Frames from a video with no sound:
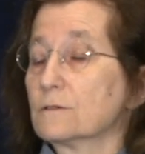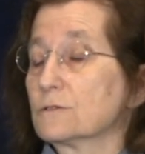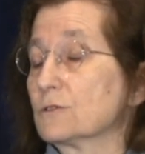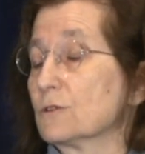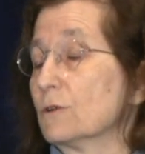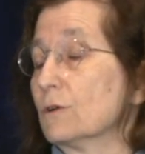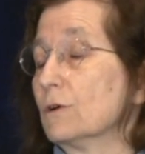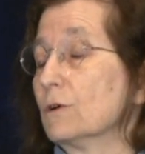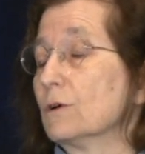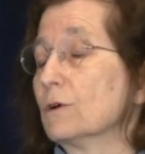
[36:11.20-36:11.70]

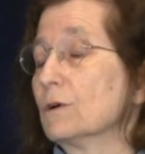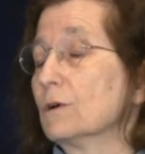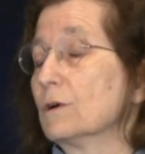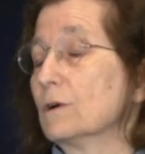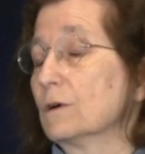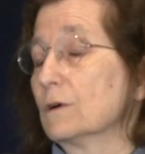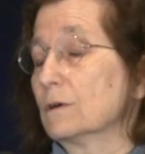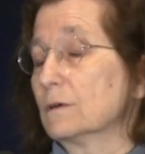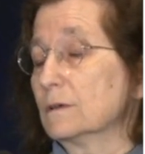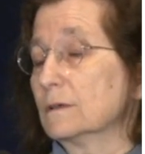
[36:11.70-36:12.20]

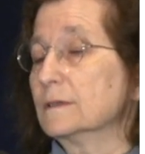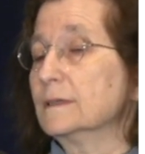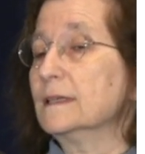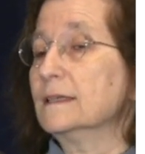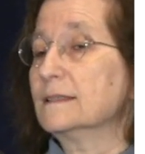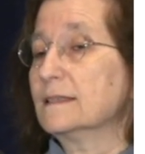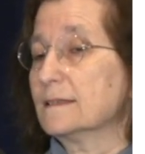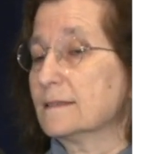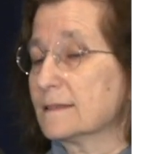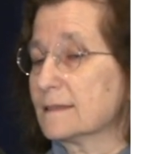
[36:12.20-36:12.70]
So
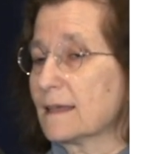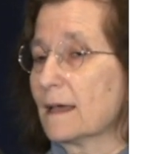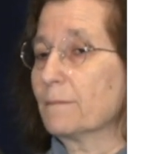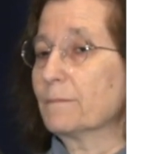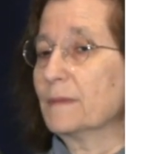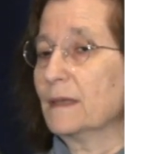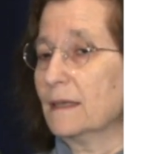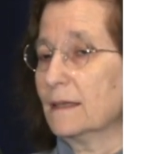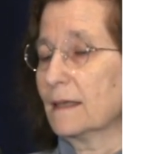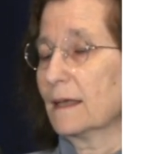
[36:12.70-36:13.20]
this is
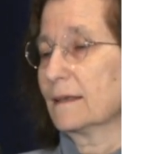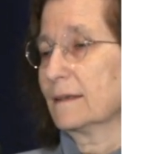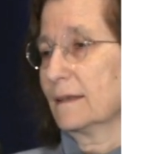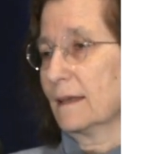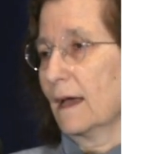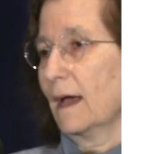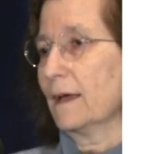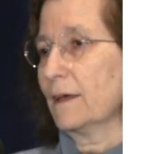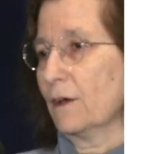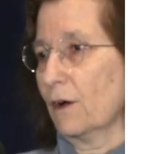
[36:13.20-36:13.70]
something that
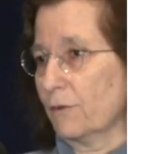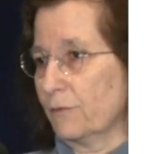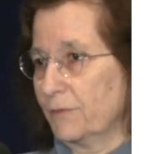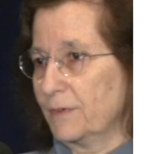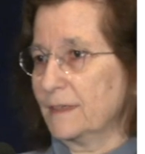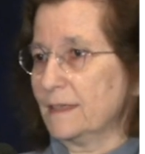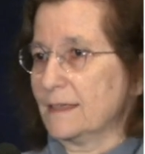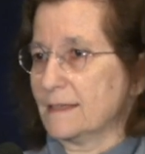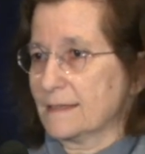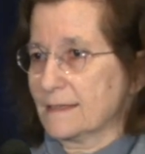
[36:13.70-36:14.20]
I
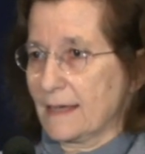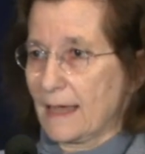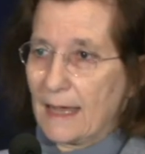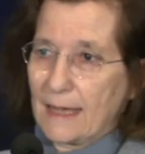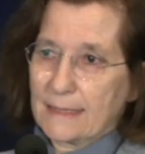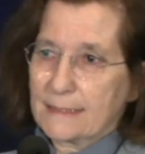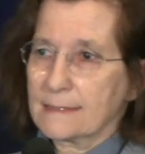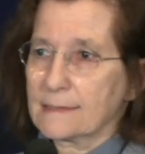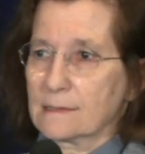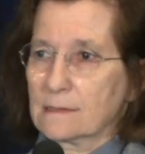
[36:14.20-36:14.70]
often
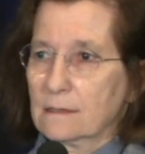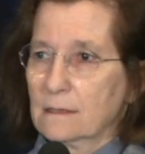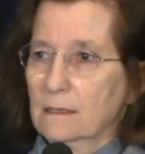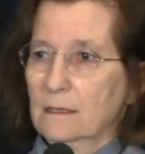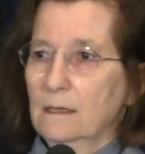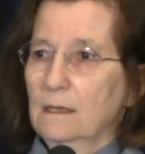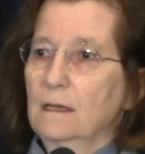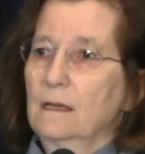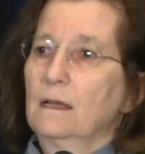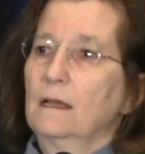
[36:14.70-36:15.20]
discuss.
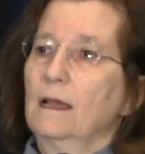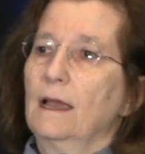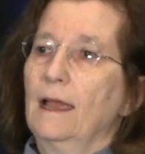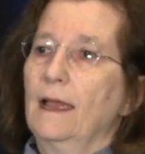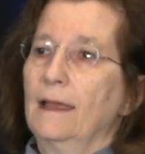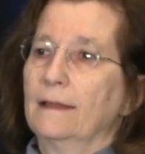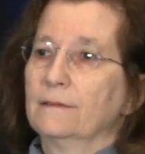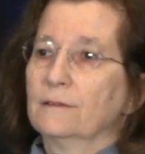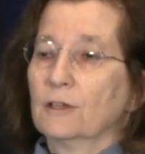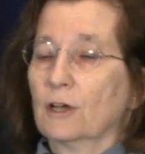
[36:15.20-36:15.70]

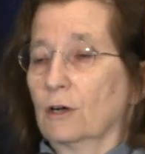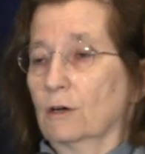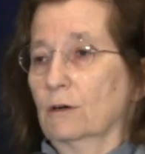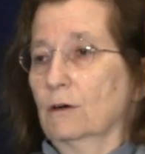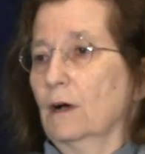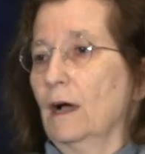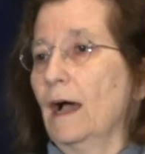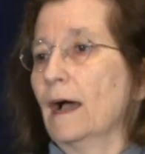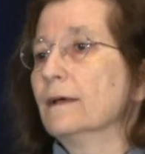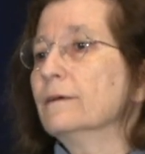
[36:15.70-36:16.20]
And
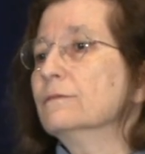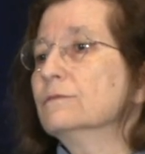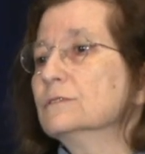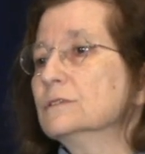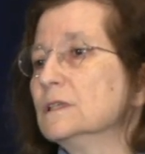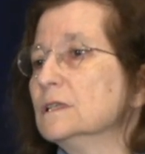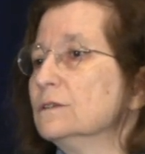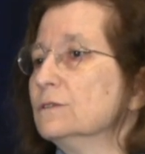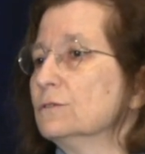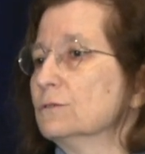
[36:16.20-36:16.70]
no, I
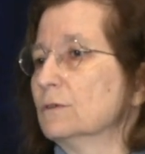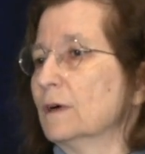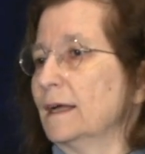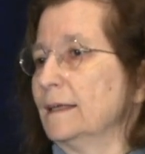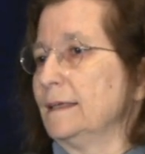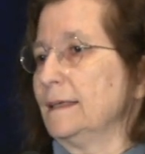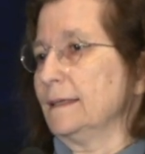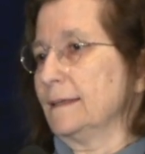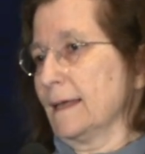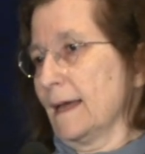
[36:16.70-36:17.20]
wouldn't do
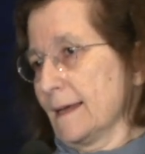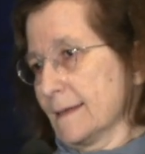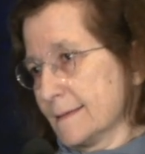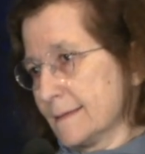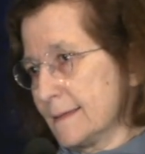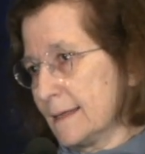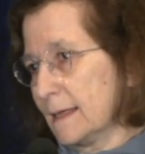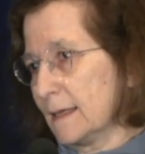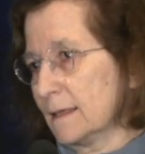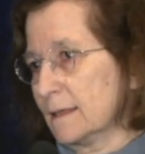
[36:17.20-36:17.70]
any
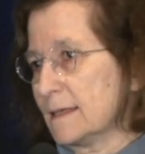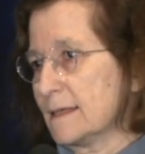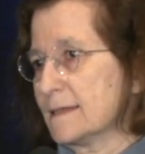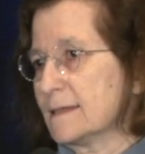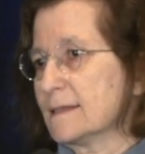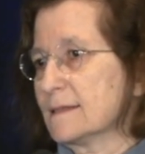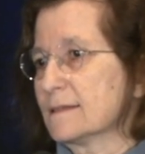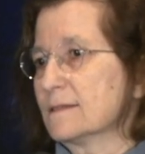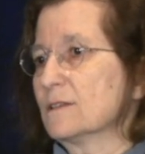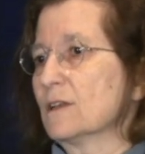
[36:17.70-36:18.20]
testing.
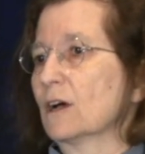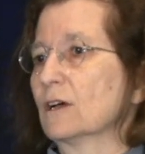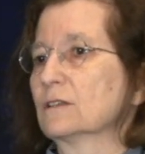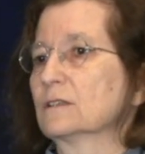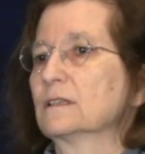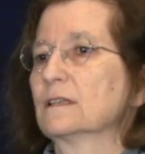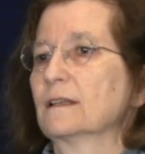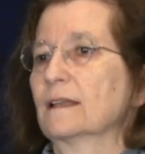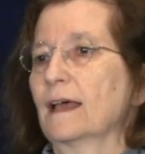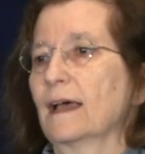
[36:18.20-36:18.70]
This is
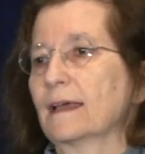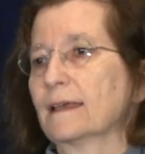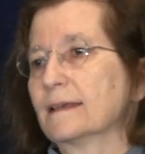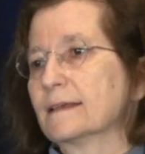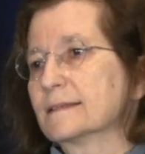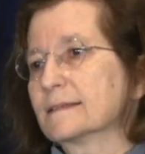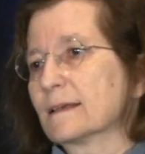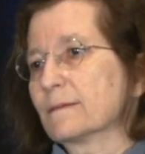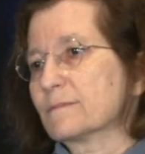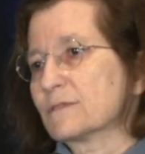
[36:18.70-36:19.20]
not like
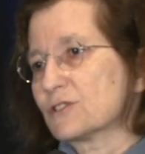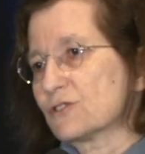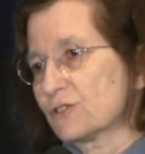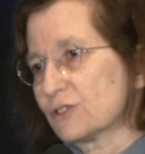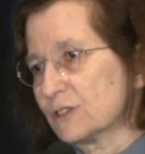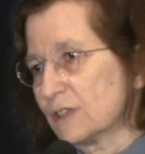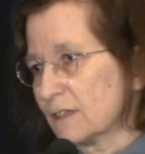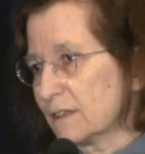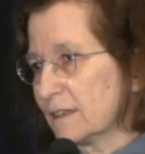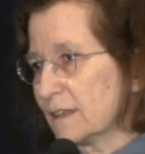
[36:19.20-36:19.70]
some
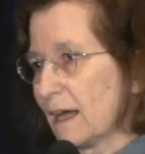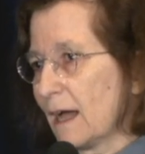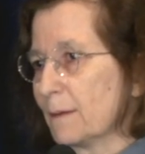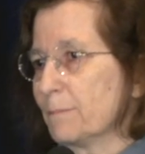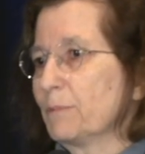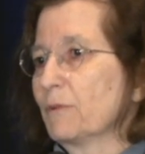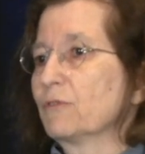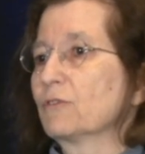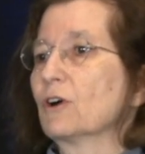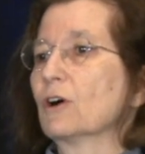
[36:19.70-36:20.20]
certain
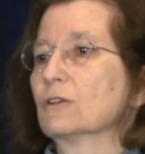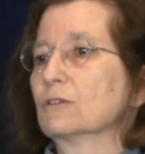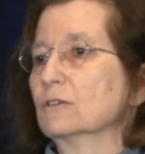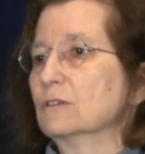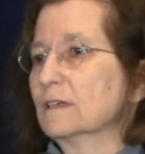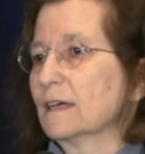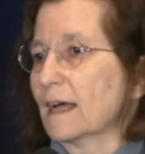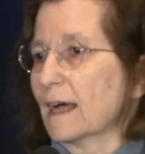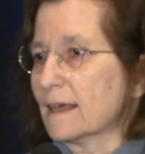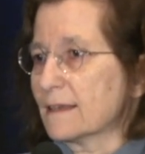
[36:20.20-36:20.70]
type of
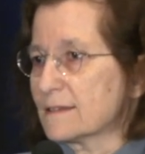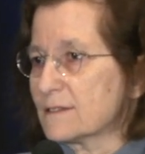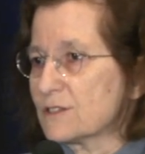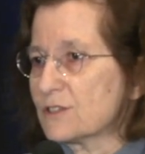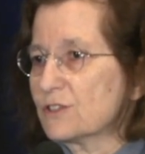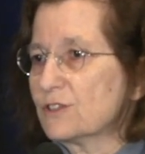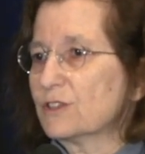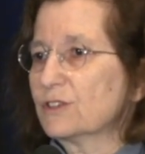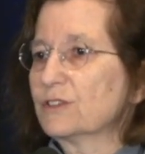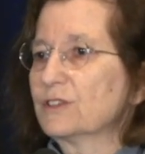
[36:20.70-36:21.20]
colon
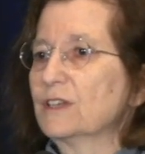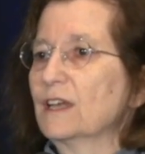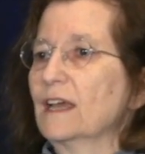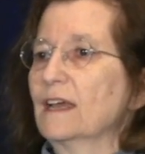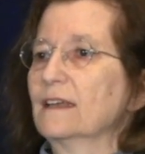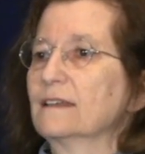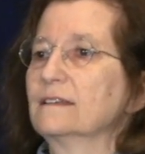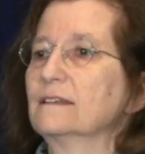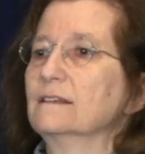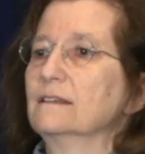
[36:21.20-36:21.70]
cancer
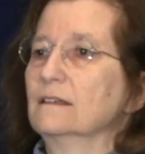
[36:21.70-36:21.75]
that,